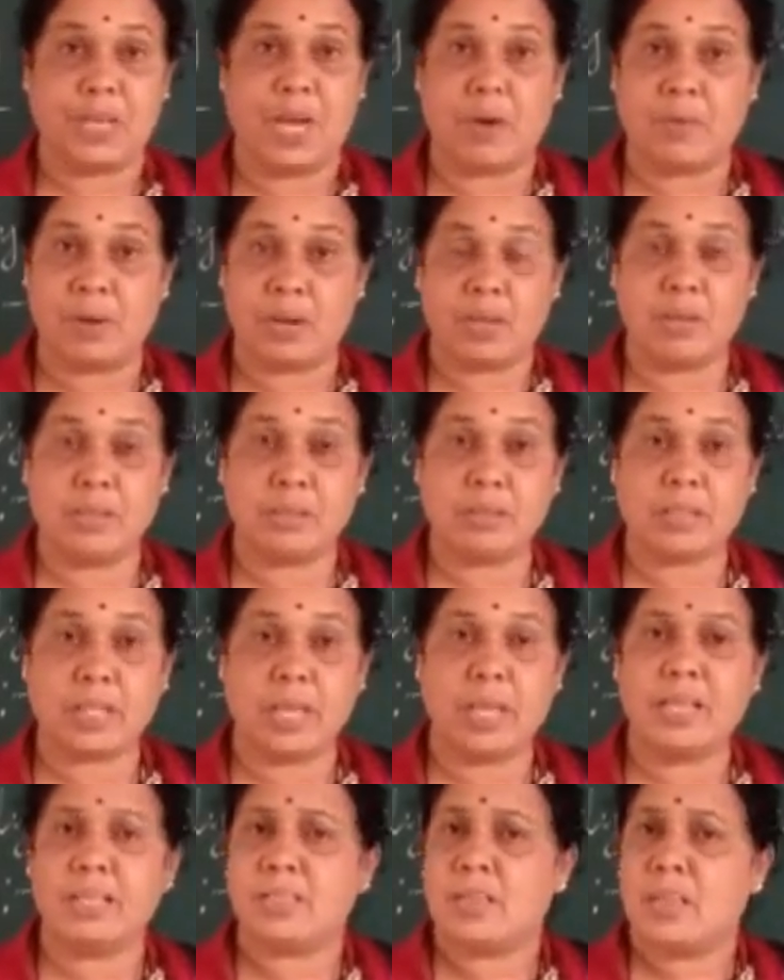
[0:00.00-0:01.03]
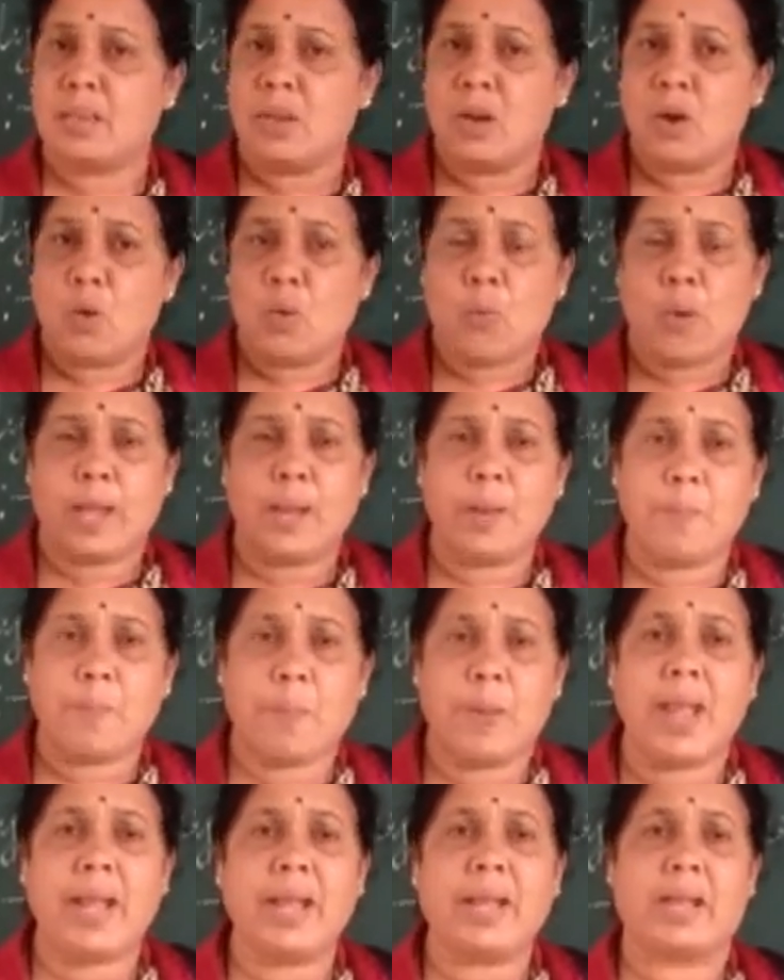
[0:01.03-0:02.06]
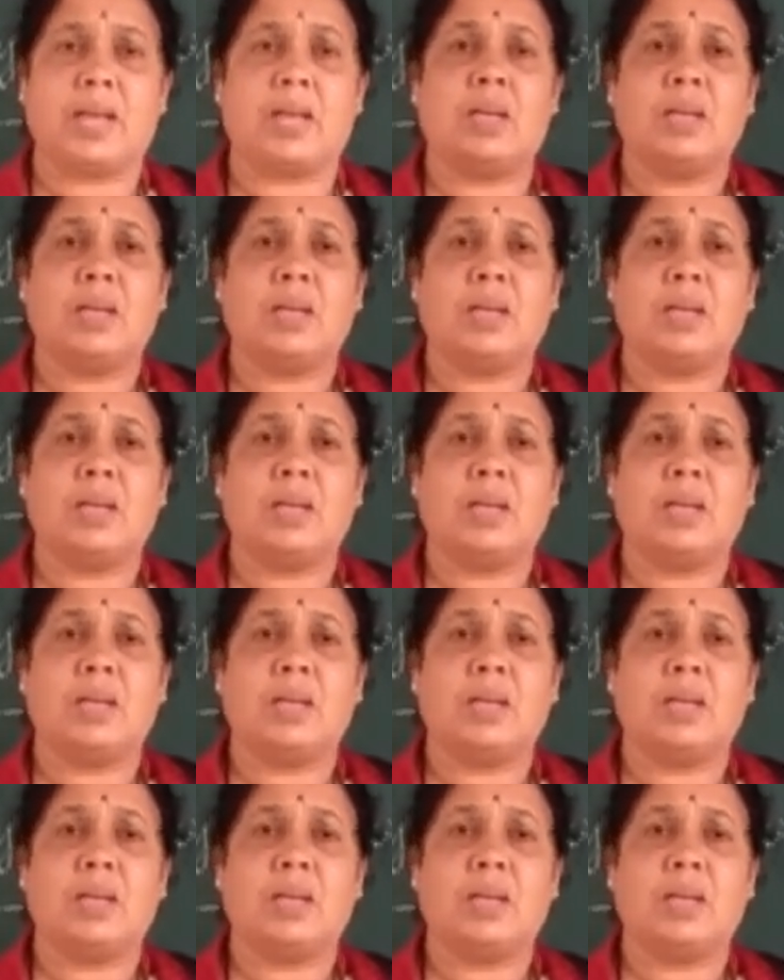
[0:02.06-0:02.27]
Our earth is very big,